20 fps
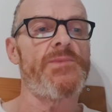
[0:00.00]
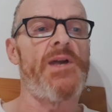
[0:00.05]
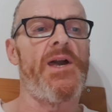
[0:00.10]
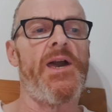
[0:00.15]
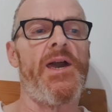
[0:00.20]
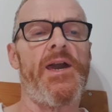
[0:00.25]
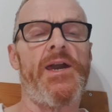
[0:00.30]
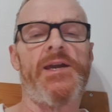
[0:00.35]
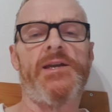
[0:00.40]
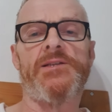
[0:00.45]

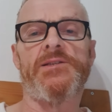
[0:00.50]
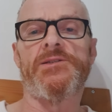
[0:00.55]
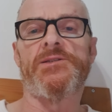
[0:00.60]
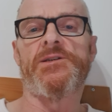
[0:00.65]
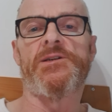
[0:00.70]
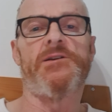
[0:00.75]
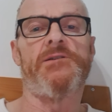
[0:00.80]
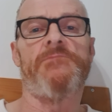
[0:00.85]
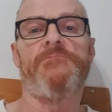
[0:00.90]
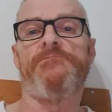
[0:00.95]
and
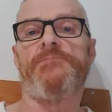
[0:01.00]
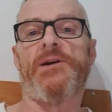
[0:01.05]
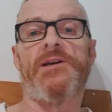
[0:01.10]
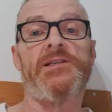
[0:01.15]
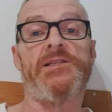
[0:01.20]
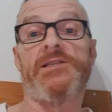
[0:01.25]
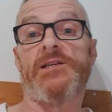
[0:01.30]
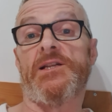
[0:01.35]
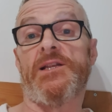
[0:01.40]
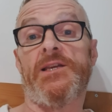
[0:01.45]

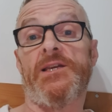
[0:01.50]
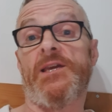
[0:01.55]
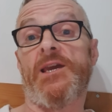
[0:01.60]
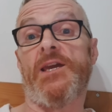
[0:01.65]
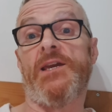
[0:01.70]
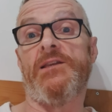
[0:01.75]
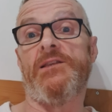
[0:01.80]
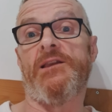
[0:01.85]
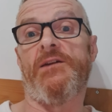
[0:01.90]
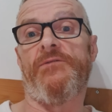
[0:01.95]
basically
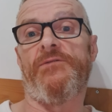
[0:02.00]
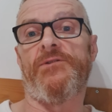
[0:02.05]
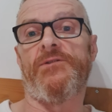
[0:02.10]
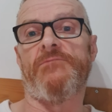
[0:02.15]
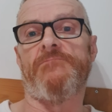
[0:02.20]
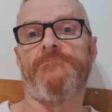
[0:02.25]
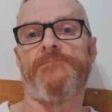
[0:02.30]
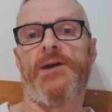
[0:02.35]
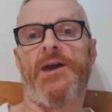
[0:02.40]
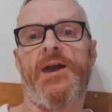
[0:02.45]
getting
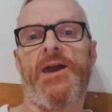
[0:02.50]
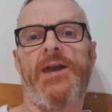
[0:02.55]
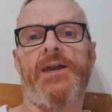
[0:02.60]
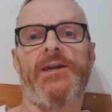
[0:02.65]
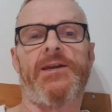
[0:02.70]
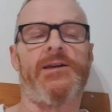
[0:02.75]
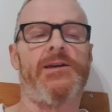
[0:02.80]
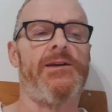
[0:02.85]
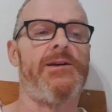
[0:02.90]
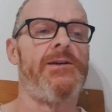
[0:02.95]
nothing
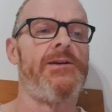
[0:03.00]
back.